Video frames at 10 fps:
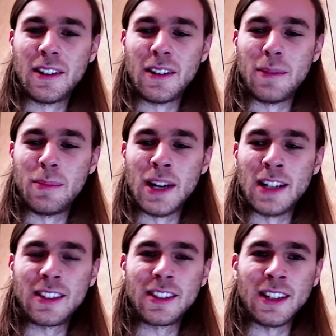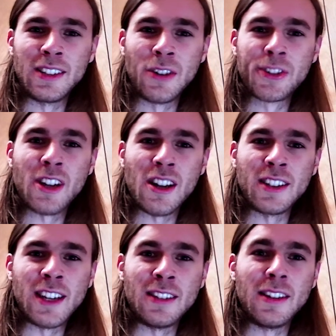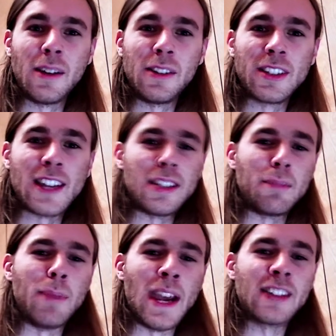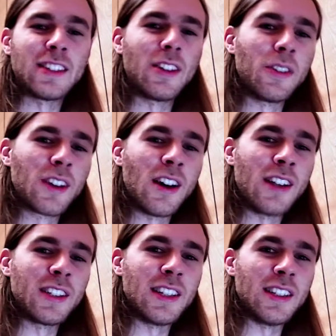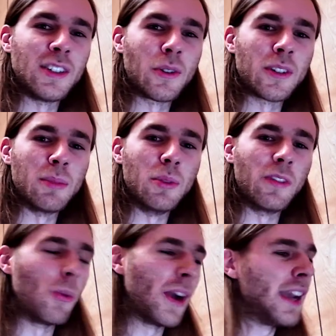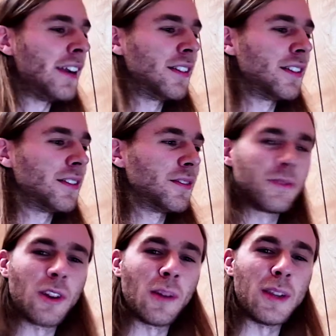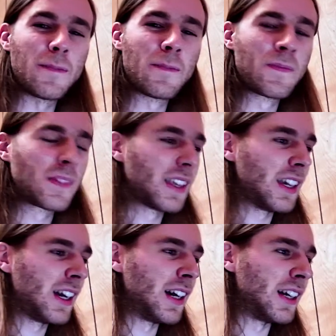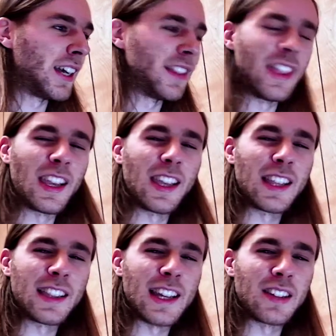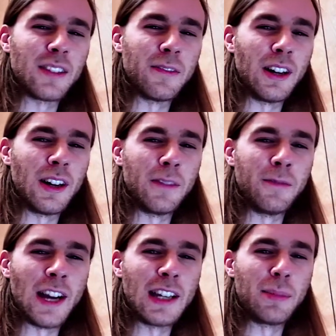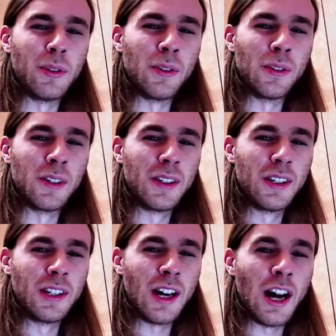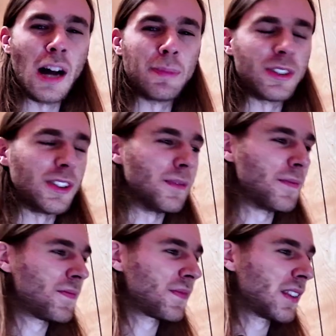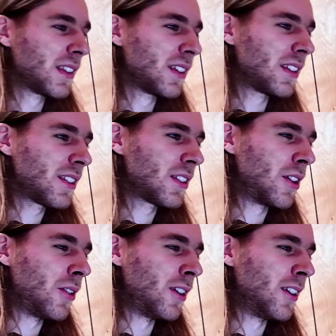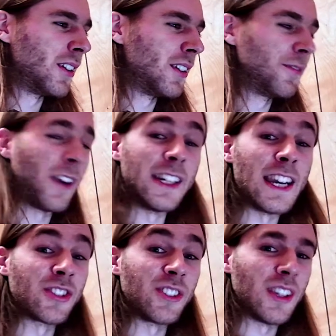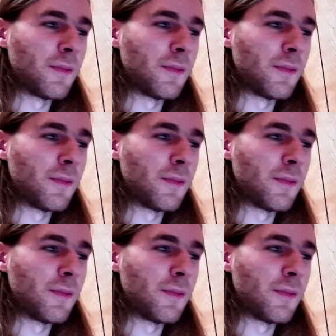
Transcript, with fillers: but adult content decide to ban adult content in order to move away from it, uh, and thinking that that's a, a viable option? So, financially,